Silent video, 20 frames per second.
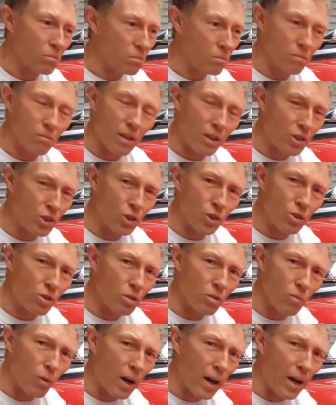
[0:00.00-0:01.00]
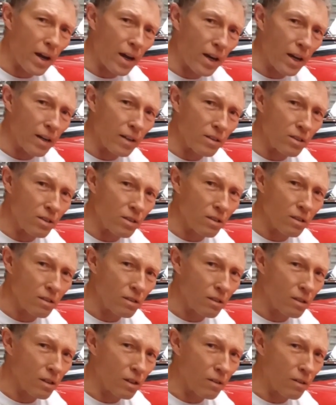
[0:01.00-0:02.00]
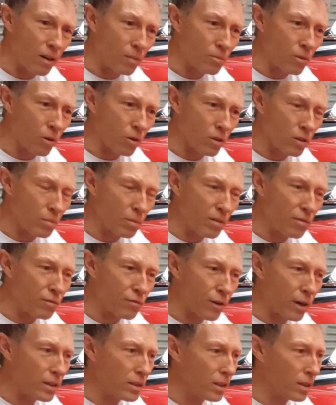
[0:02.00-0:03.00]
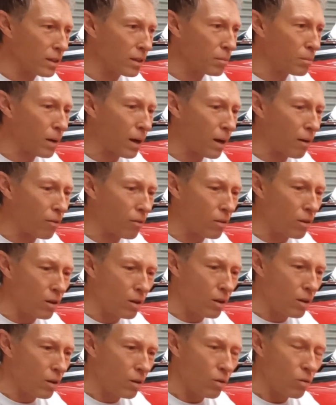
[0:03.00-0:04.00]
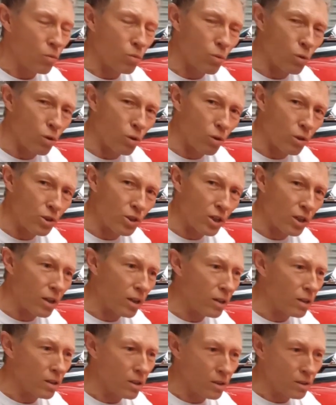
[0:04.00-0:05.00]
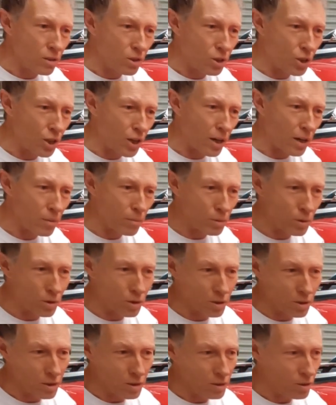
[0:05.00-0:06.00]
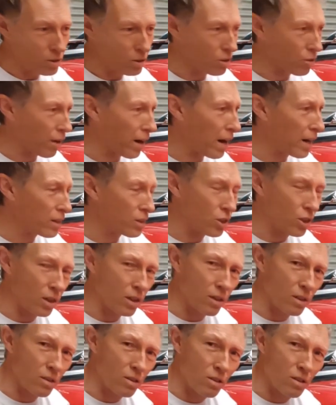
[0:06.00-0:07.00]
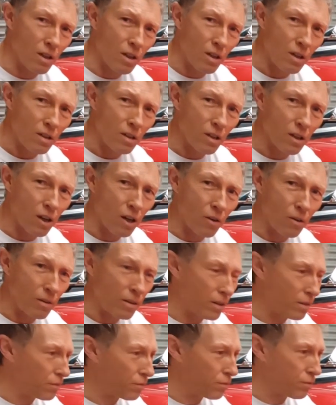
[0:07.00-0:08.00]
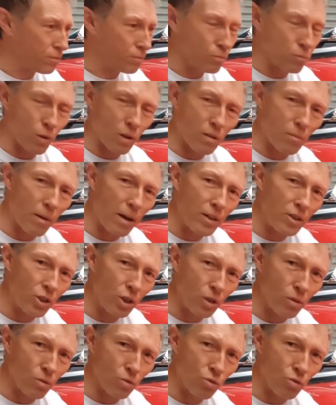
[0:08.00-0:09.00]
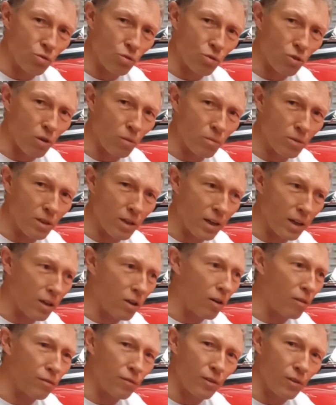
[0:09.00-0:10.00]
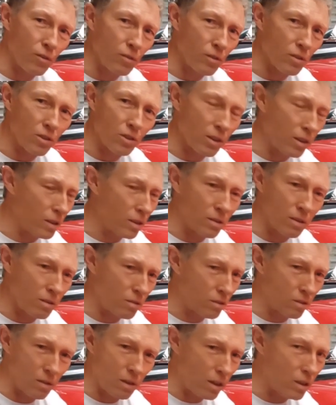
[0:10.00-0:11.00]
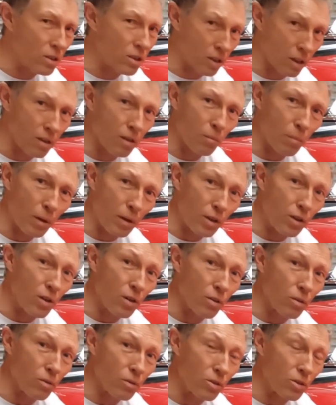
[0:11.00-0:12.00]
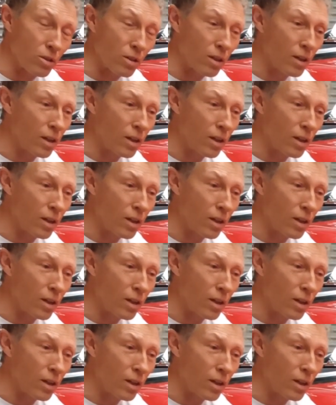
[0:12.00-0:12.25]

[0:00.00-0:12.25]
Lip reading: That's just the way it is. You know, I'm not going to be fretting about water, chips, scratches. You know, if one of my children drops their coffee on the seats, it's going to be used.